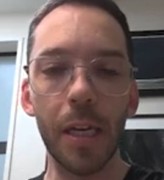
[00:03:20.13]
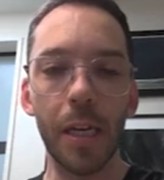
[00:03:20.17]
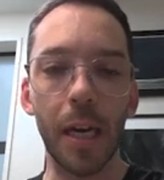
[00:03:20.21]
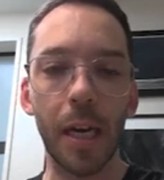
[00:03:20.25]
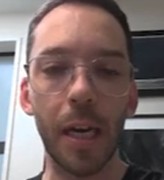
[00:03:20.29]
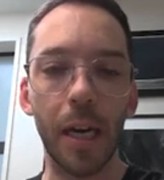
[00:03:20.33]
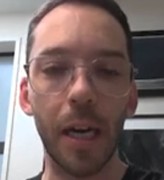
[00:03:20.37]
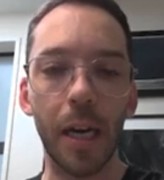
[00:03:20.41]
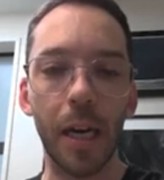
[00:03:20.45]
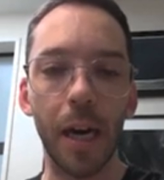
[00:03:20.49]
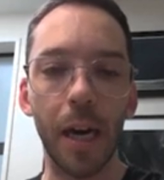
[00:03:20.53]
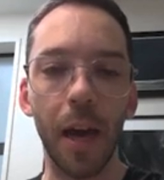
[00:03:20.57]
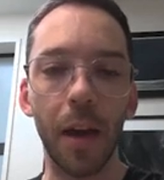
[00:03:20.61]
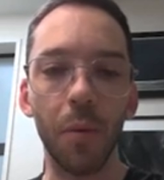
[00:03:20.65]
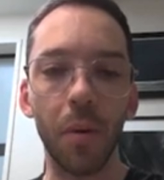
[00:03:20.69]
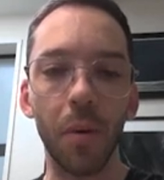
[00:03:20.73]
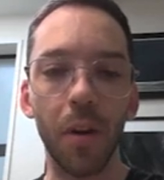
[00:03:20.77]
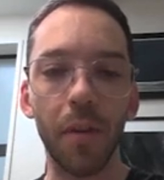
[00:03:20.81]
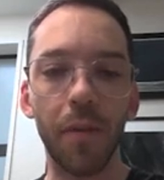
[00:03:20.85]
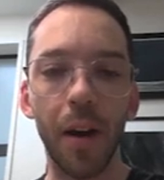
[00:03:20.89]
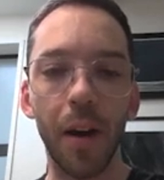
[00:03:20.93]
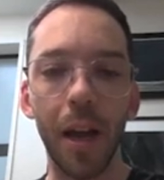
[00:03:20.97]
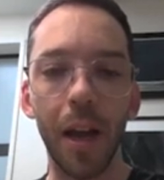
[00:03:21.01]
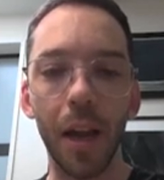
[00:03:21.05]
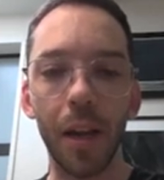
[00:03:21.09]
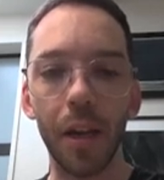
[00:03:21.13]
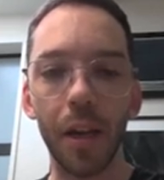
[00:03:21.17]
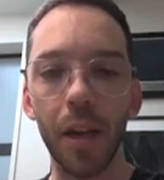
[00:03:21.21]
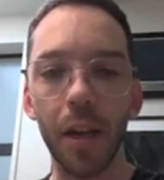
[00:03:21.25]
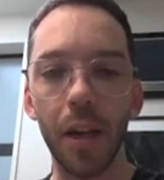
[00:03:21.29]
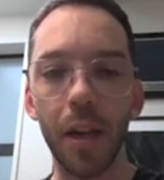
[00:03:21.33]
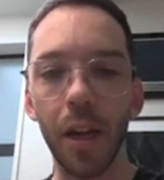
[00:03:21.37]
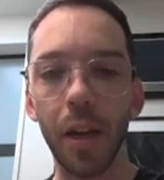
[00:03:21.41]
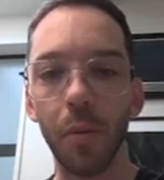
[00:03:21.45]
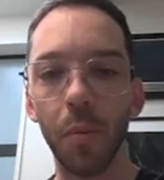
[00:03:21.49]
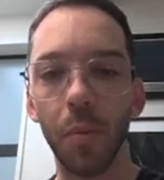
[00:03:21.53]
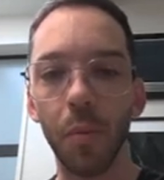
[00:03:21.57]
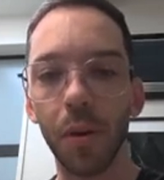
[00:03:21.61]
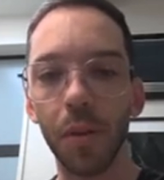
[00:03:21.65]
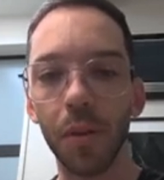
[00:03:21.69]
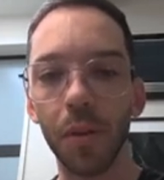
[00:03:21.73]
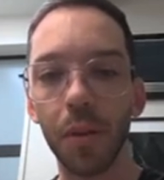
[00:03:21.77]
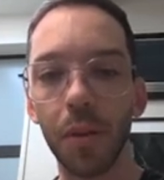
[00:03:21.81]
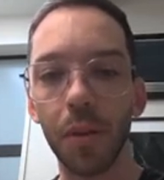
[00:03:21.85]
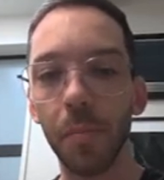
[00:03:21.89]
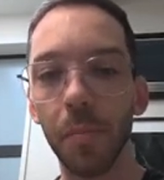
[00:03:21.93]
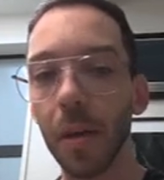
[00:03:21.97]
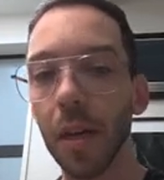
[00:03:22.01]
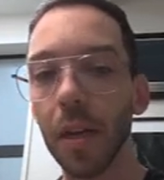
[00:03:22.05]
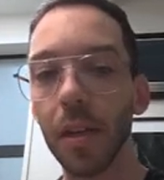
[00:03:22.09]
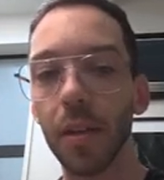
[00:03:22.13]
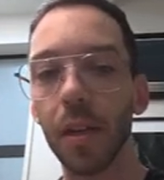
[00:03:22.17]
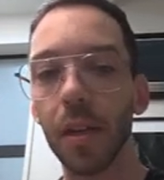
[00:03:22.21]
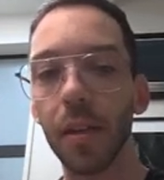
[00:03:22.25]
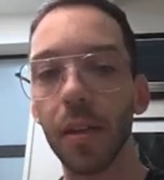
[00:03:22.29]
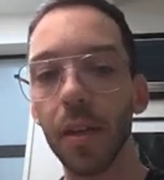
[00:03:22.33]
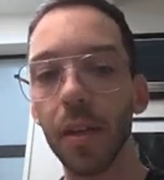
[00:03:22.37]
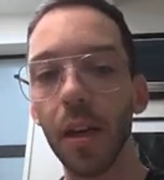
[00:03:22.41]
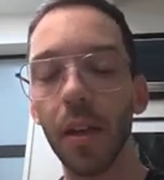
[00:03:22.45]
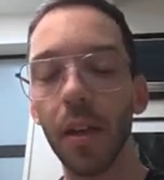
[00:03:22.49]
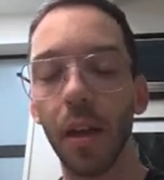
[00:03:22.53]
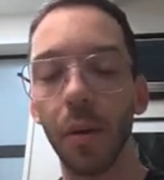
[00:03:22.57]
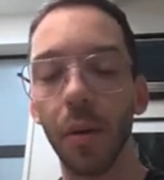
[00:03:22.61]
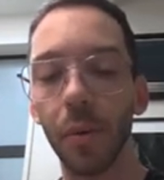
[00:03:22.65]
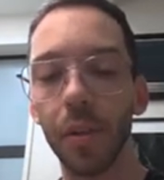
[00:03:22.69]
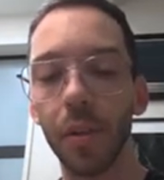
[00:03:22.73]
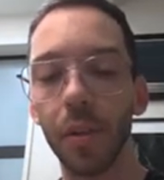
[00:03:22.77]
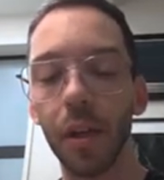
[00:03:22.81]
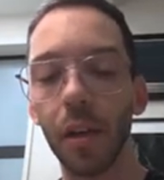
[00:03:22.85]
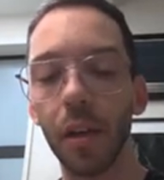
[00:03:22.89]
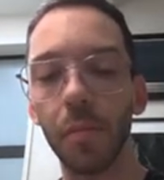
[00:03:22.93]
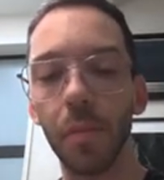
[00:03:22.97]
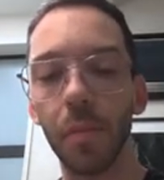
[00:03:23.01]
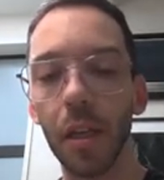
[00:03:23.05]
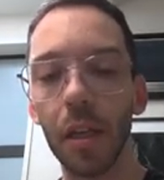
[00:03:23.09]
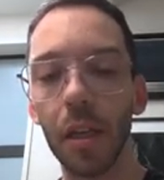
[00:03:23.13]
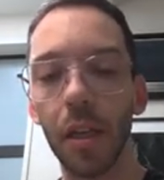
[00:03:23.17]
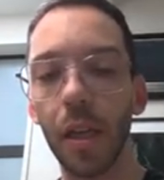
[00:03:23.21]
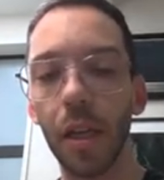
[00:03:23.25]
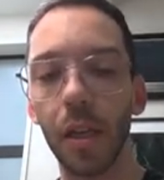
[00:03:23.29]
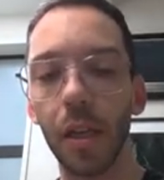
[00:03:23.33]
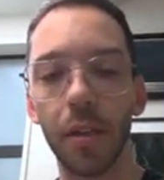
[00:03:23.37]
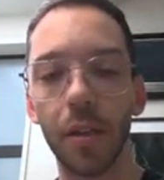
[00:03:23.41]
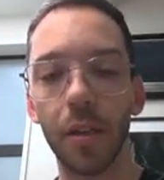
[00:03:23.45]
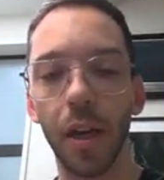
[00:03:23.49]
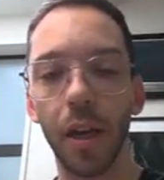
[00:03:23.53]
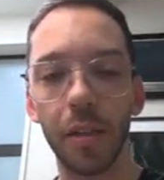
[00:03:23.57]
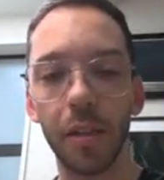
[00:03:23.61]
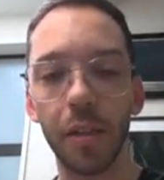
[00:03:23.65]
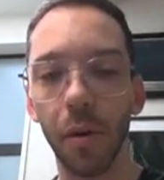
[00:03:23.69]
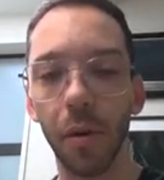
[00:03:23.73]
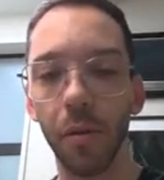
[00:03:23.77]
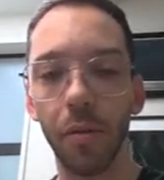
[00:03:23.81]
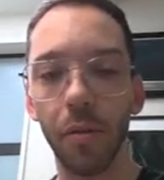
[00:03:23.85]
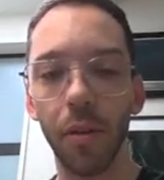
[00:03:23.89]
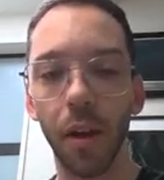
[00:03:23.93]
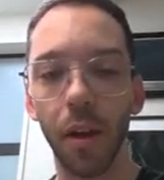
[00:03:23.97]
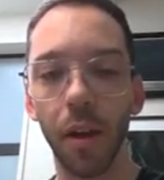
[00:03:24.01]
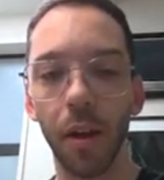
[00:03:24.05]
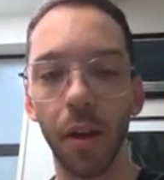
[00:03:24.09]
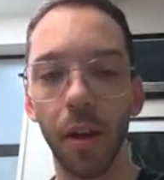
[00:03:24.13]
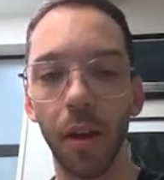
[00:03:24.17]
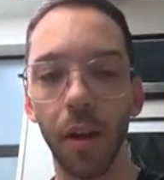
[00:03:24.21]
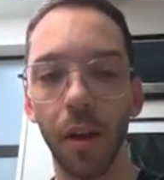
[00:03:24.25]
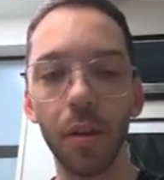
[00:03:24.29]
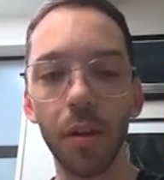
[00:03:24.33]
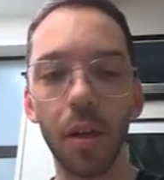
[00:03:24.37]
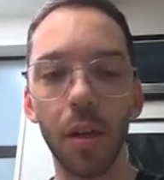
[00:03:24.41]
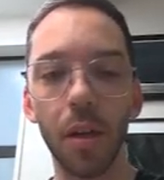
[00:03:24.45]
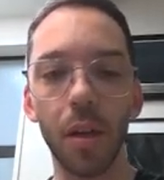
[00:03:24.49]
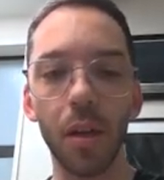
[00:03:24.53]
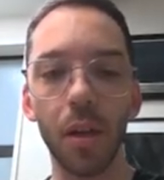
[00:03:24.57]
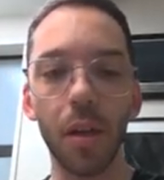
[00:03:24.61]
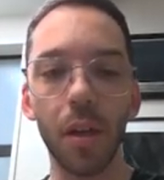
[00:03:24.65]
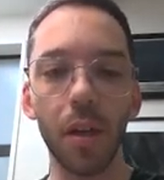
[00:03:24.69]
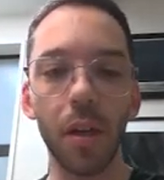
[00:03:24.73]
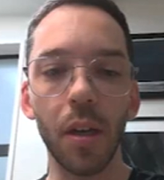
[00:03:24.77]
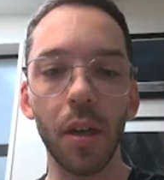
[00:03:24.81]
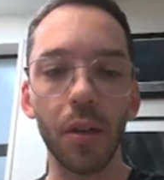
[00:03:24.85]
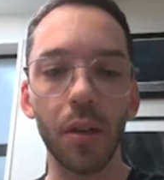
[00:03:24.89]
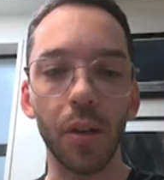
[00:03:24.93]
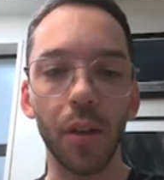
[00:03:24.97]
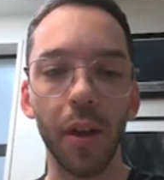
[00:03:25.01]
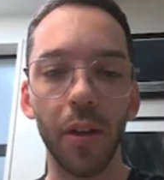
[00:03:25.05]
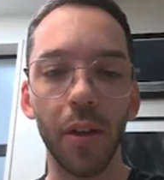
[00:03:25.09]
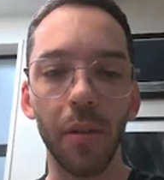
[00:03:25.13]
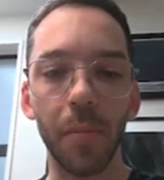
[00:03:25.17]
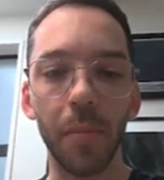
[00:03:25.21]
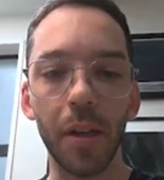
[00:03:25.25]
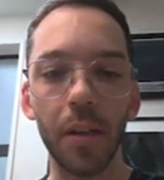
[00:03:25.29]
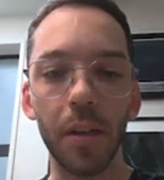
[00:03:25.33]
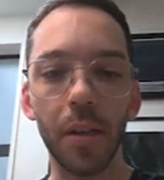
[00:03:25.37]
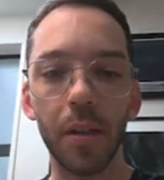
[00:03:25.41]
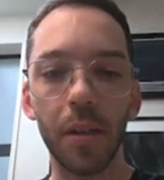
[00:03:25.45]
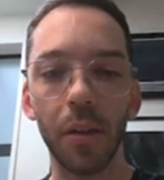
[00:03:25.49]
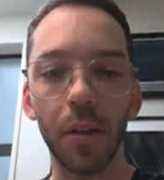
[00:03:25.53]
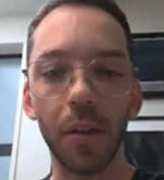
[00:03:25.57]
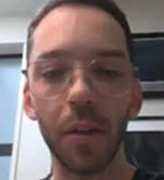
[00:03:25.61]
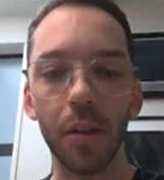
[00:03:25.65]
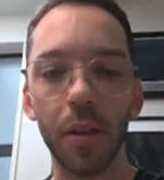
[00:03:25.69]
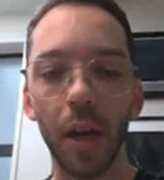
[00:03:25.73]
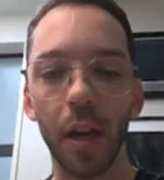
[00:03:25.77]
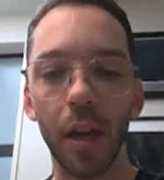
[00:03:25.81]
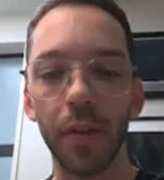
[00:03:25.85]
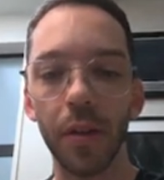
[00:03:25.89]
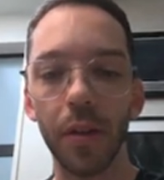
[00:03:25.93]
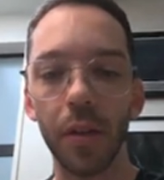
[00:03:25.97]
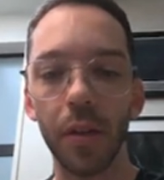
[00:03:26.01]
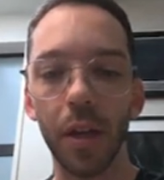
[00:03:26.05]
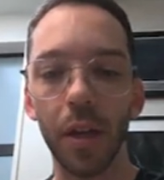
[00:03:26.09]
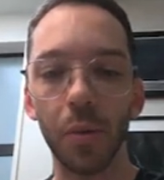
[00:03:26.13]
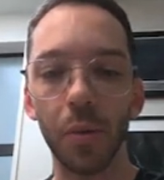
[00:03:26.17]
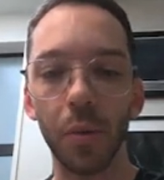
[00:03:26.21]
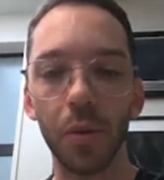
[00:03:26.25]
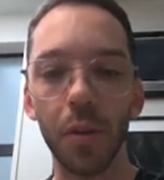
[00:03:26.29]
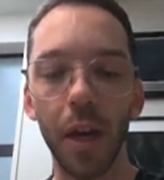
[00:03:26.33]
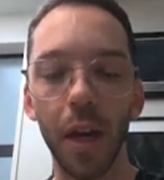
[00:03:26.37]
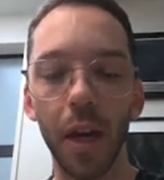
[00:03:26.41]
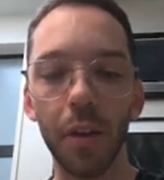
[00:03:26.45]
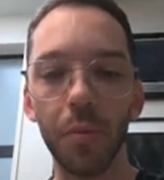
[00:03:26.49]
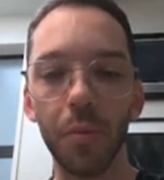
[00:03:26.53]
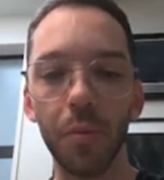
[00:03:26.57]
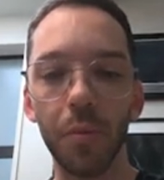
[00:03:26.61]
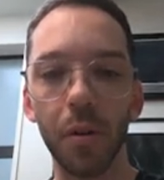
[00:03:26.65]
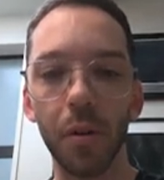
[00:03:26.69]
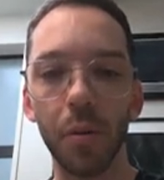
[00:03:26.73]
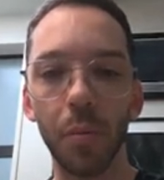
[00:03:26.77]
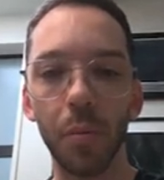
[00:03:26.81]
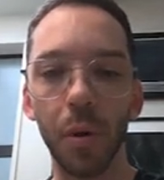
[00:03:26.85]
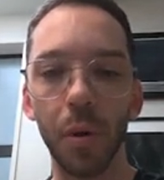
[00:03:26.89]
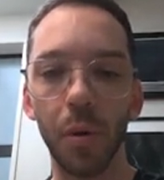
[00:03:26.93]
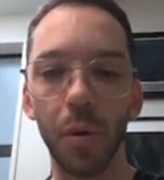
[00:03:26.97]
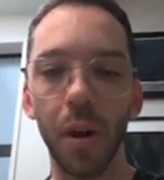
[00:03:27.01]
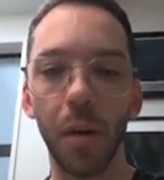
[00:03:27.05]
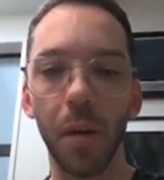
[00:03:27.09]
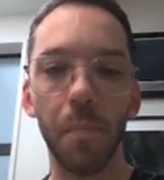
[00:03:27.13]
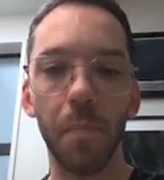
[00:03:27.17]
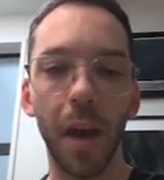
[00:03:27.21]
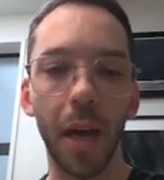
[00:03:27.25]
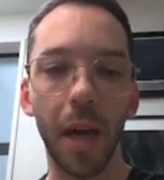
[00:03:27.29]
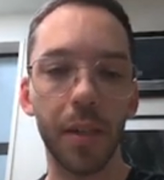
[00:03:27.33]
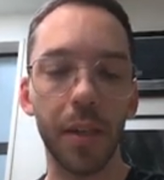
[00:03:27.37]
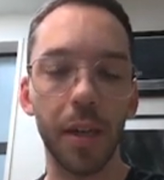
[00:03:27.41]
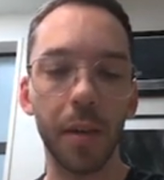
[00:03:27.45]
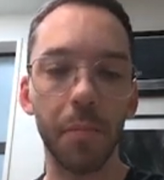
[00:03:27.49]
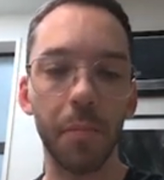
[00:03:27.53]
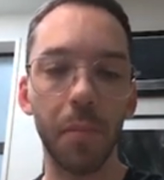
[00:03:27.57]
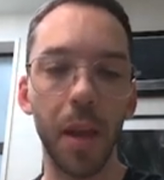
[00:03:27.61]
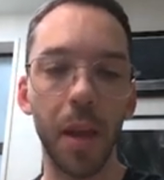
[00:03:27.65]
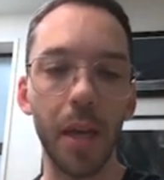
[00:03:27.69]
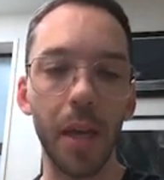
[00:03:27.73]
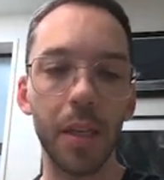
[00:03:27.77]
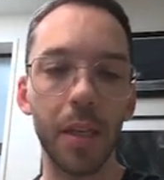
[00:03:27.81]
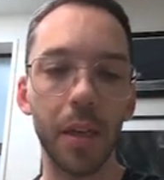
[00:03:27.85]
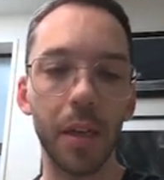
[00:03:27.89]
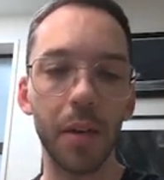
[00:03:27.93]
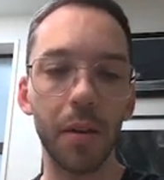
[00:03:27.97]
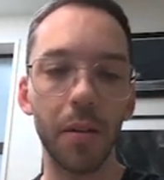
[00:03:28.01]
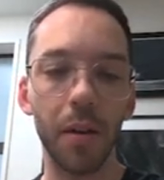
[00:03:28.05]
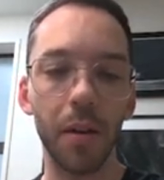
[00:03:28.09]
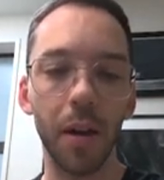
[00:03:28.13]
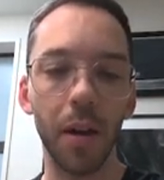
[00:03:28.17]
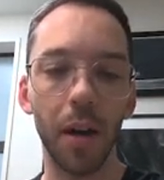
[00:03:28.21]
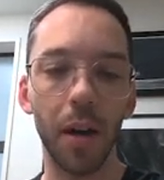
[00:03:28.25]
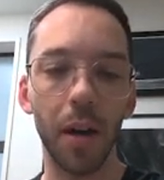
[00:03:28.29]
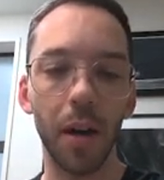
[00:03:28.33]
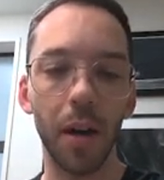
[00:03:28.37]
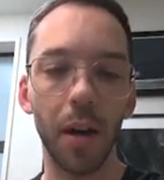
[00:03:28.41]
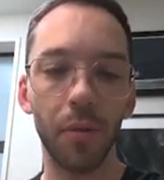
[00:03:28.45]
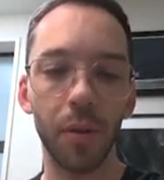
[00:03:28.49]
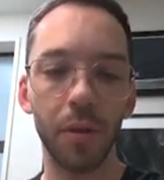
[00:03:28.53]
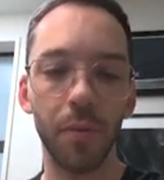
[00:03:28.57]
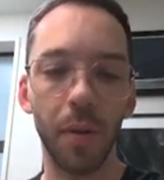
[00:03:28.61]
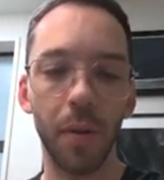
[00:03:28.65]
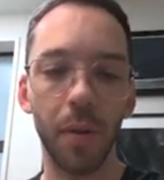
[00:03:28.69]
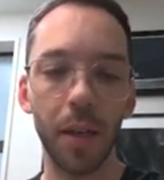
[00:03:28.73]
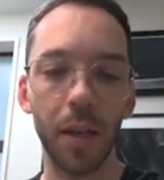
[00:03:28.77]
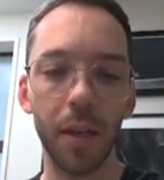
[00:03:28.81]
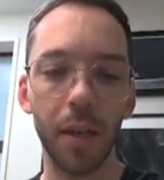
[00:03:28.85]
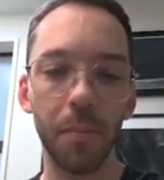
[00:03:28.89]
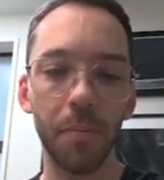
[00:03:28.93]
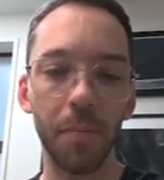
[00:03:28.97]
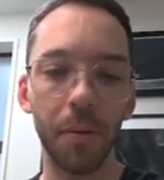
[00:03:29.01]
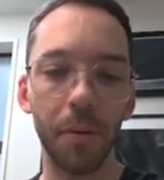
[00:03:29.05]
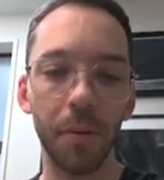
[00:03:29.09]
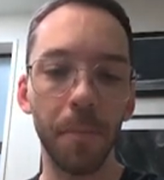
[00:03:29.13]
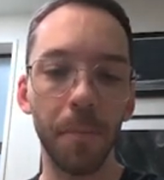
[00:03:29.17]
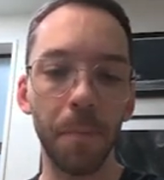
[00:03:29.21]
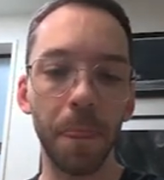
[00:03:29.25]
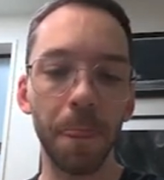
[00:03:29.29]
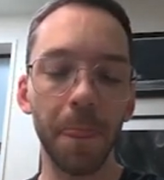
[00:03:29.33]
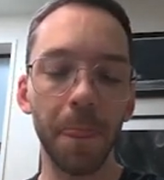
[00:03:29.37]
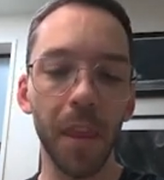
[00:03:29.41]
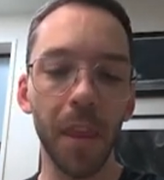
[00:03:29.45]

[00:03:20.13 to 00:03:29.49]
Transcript: And what I've highlighted here was the BCC that was incompletely excised both times. He's got another BCC on the side of his nasal sidewall. We'll come back to him later for his right temple.